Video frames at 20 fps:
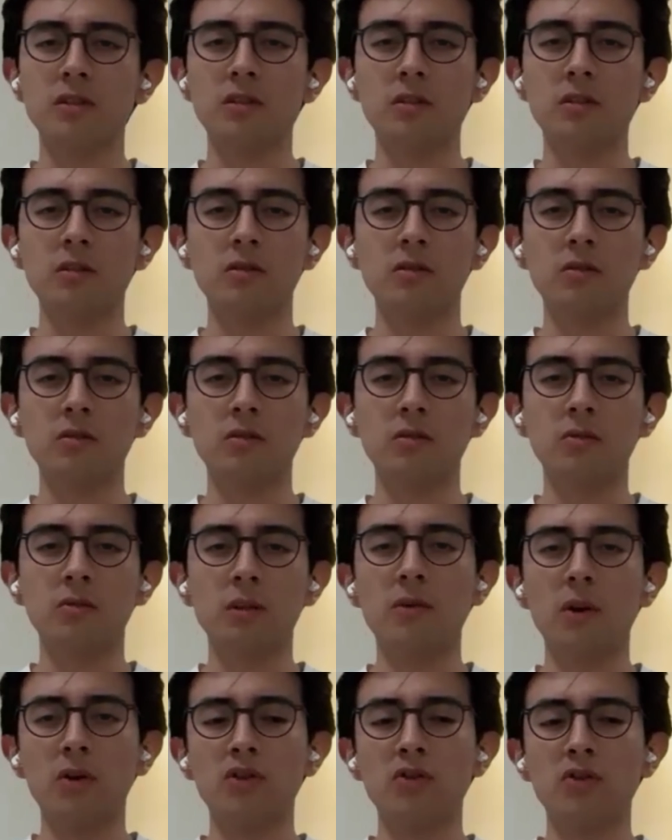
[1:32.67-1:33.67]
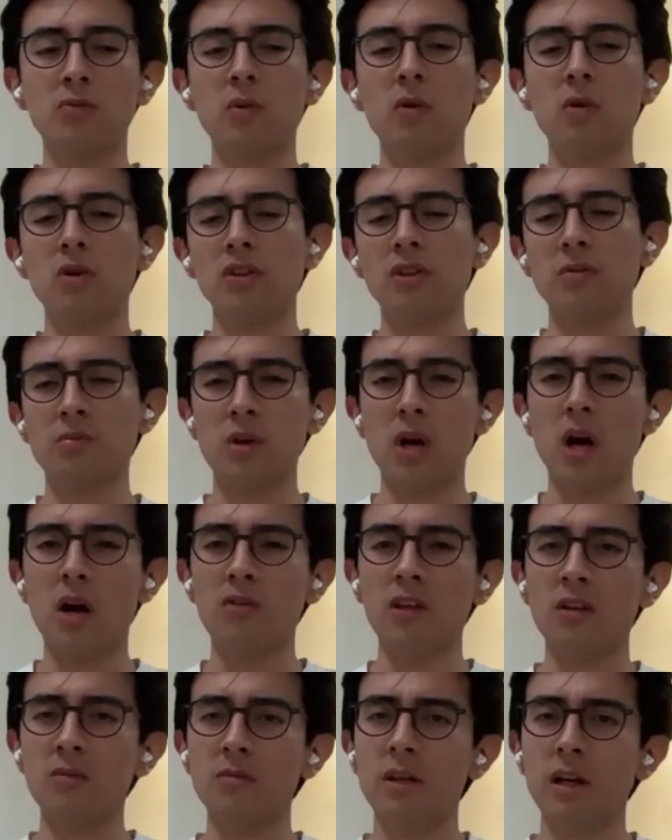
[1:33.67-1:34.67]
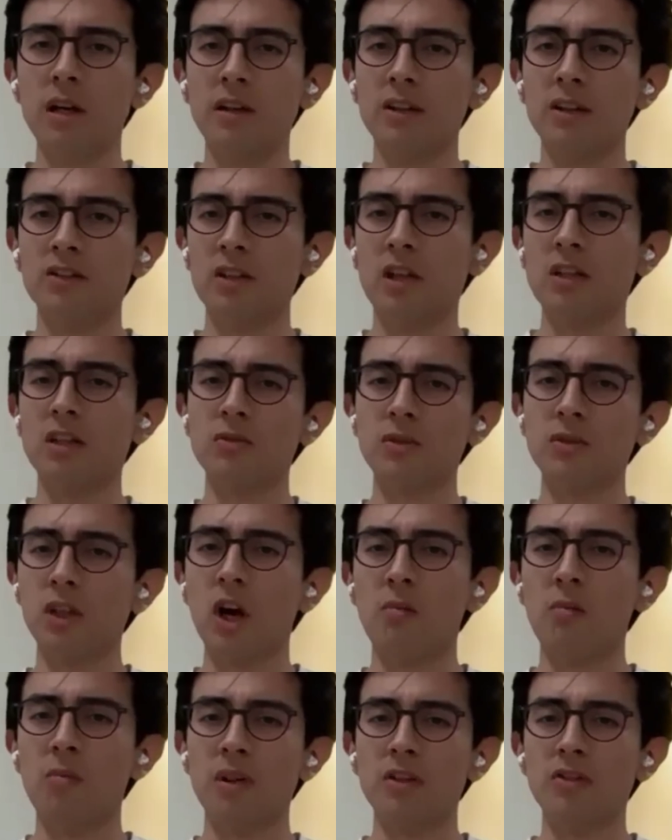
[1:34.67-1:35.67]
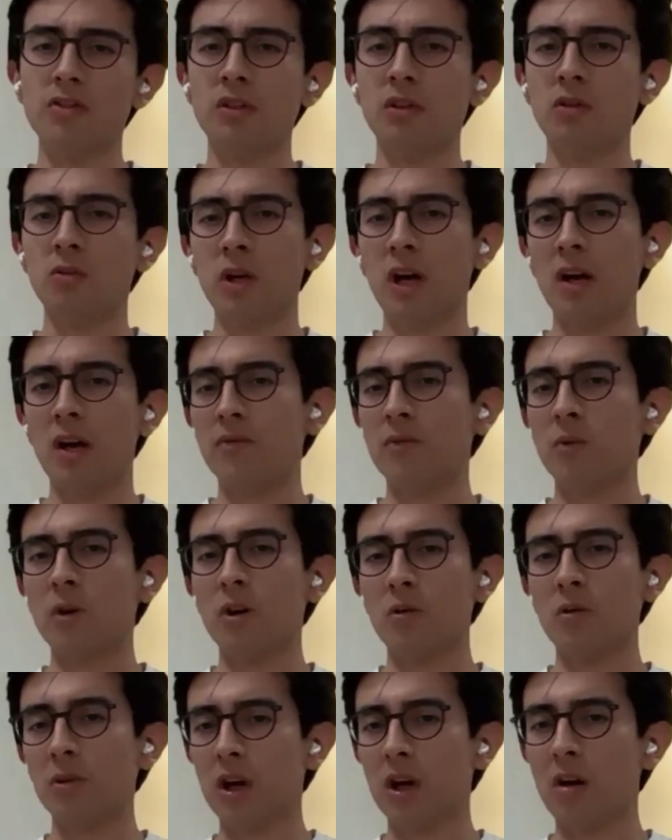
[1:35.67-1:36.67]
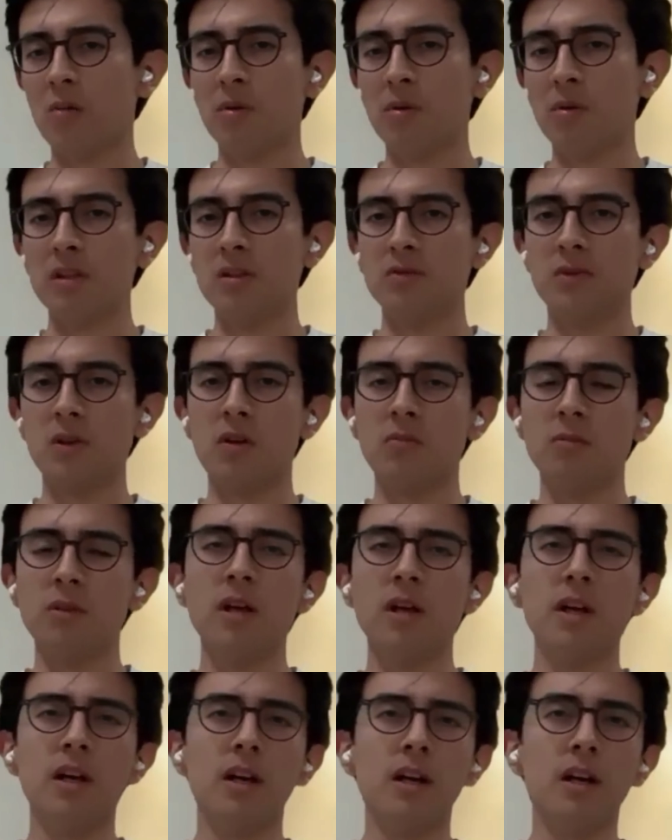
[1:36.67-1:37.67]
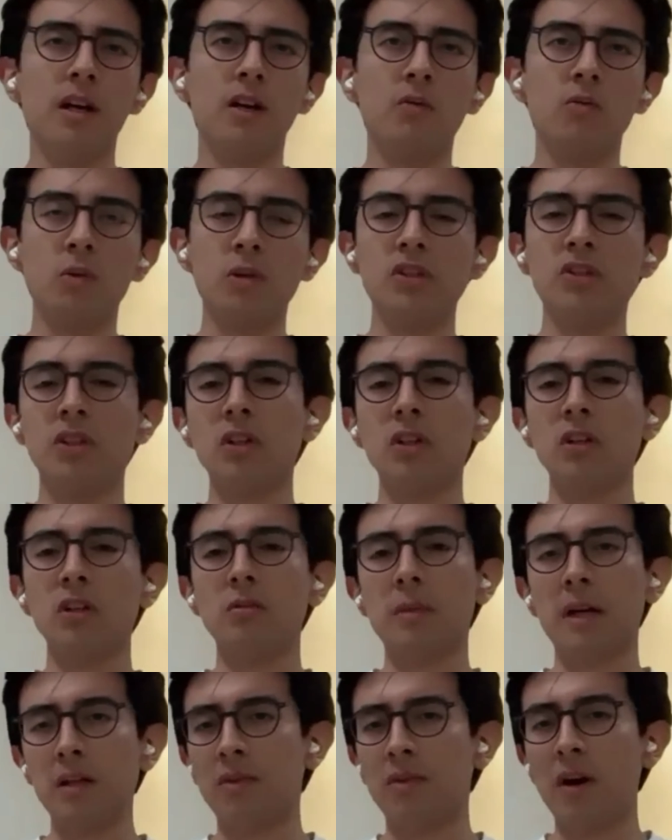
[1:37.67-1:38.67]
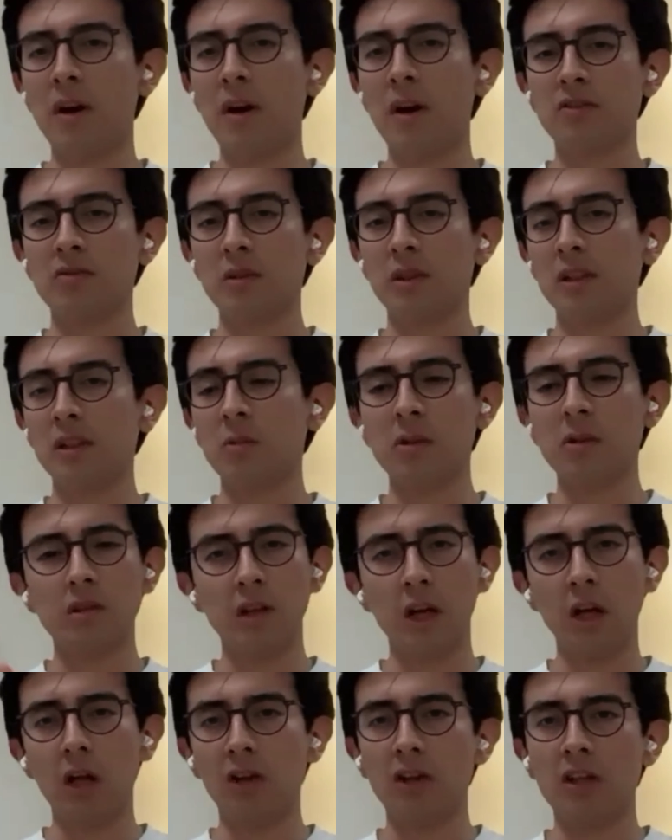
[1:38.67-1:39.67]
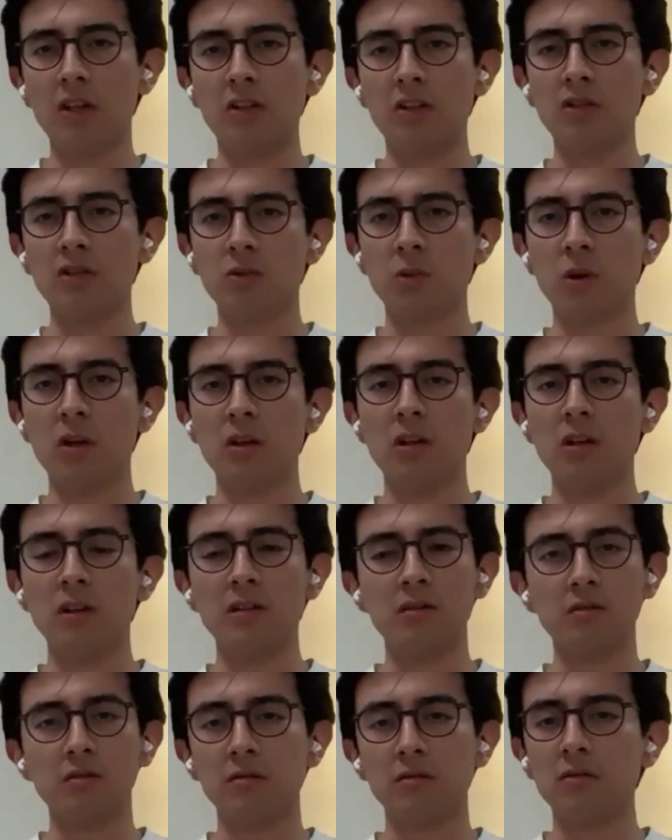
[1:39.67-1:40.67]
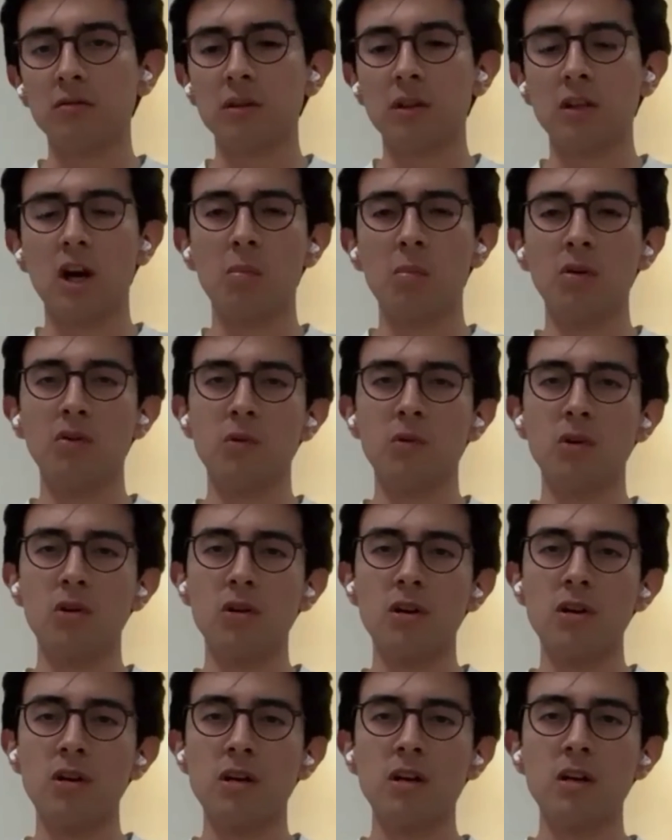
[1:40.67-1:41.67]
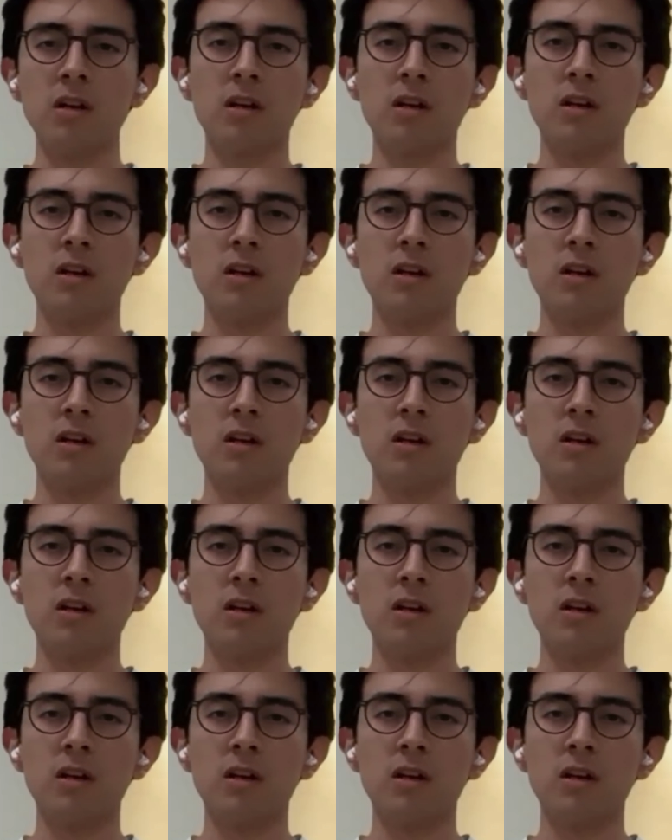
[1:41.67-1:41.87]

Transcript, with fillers: Uh, we focus more on the problem and the size of the company. So we have worked with companies from uh, retail, manufacturing, well, healthcare as well, and a couple of more.